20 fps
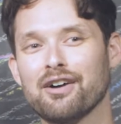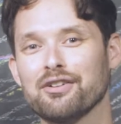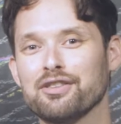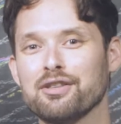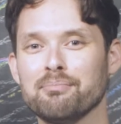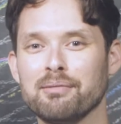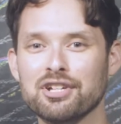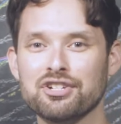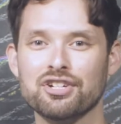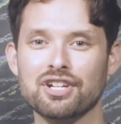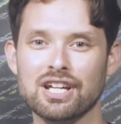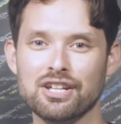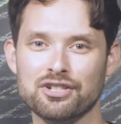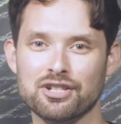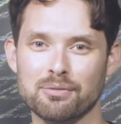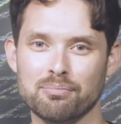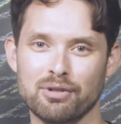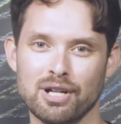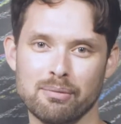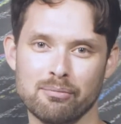the Michigan
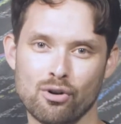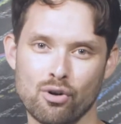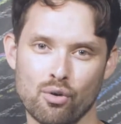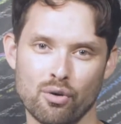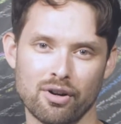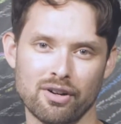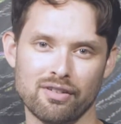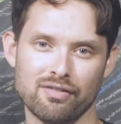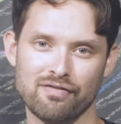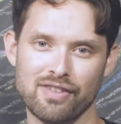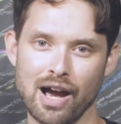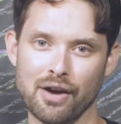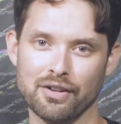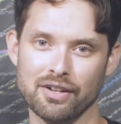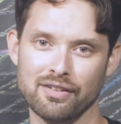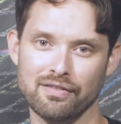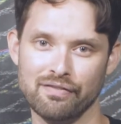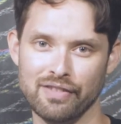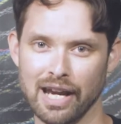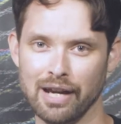Supreme Court found
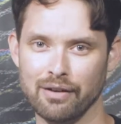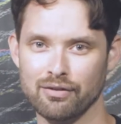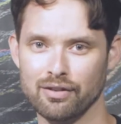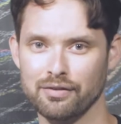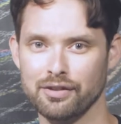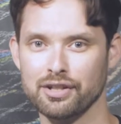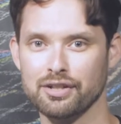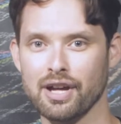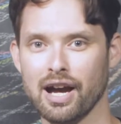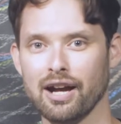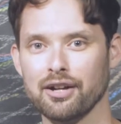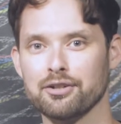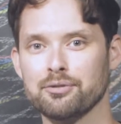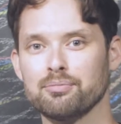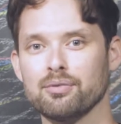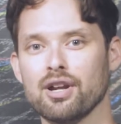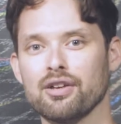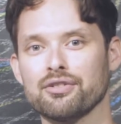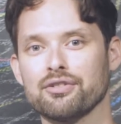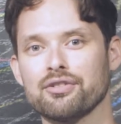in favor of the Dodge
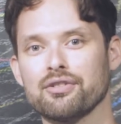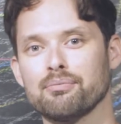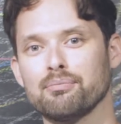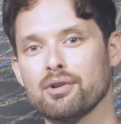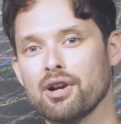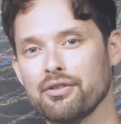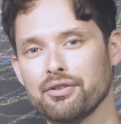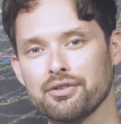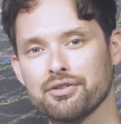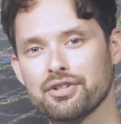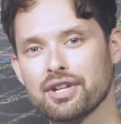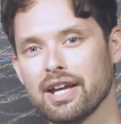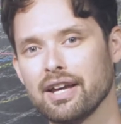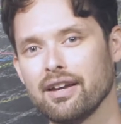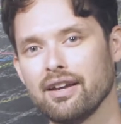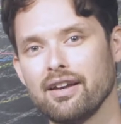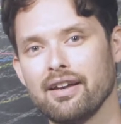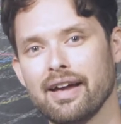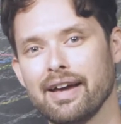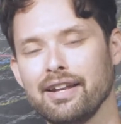brothers
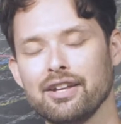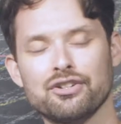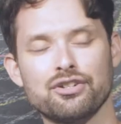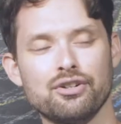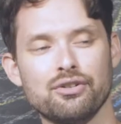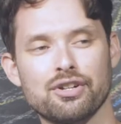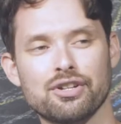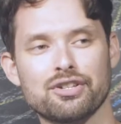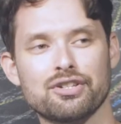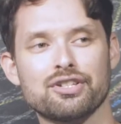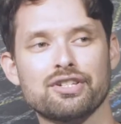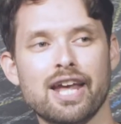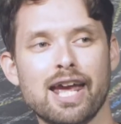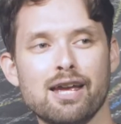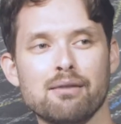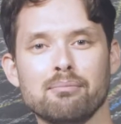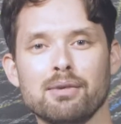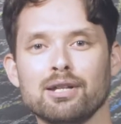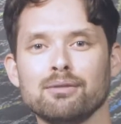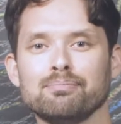and issued a
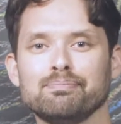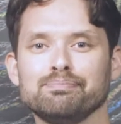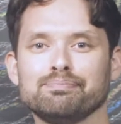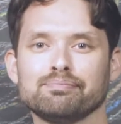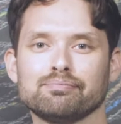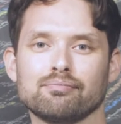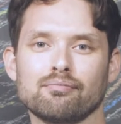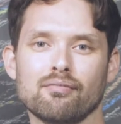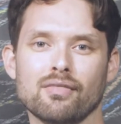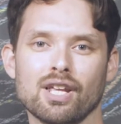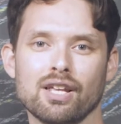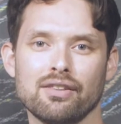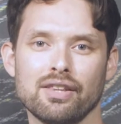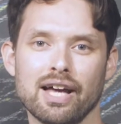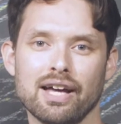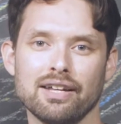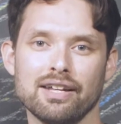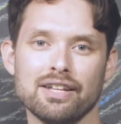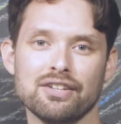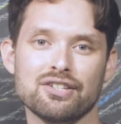statement
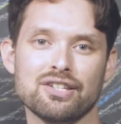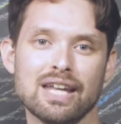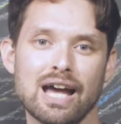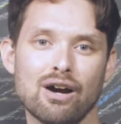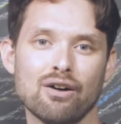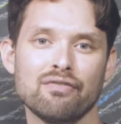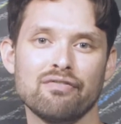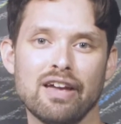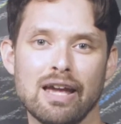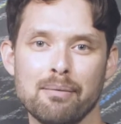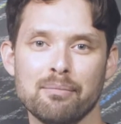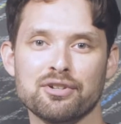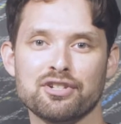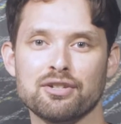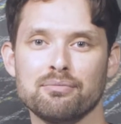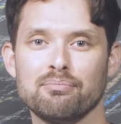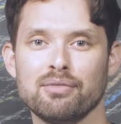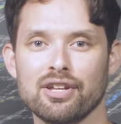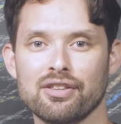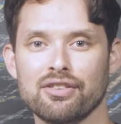that is now famous
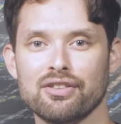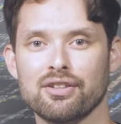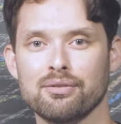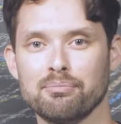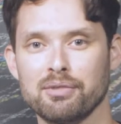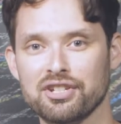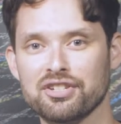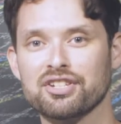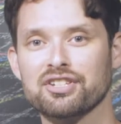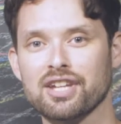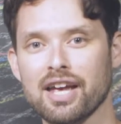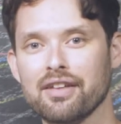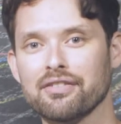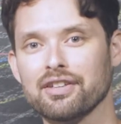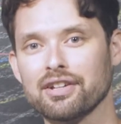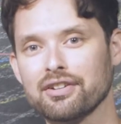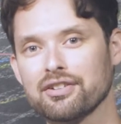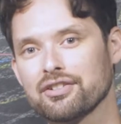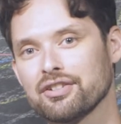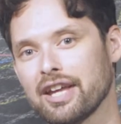in business
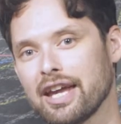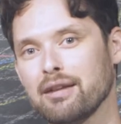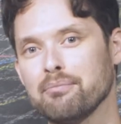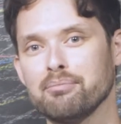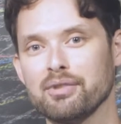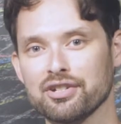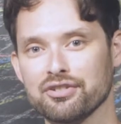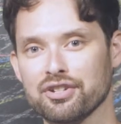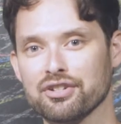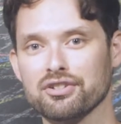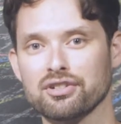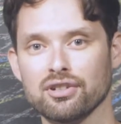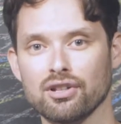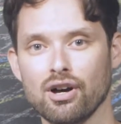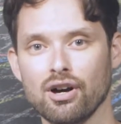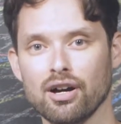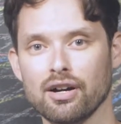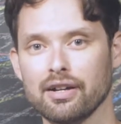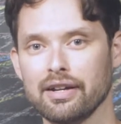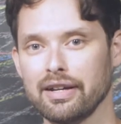ethics and business
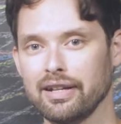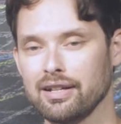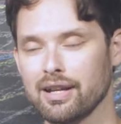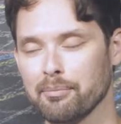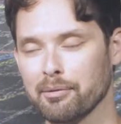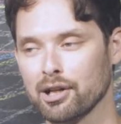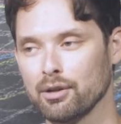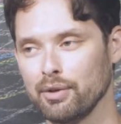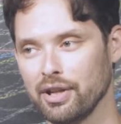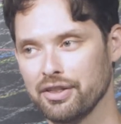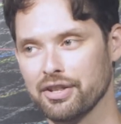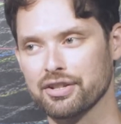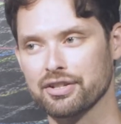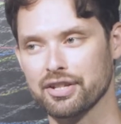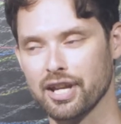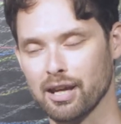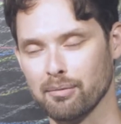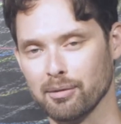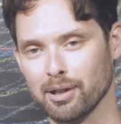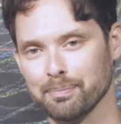law. And I'm going to read the
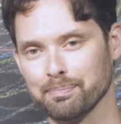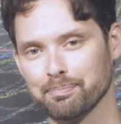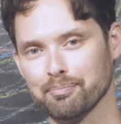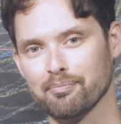statement.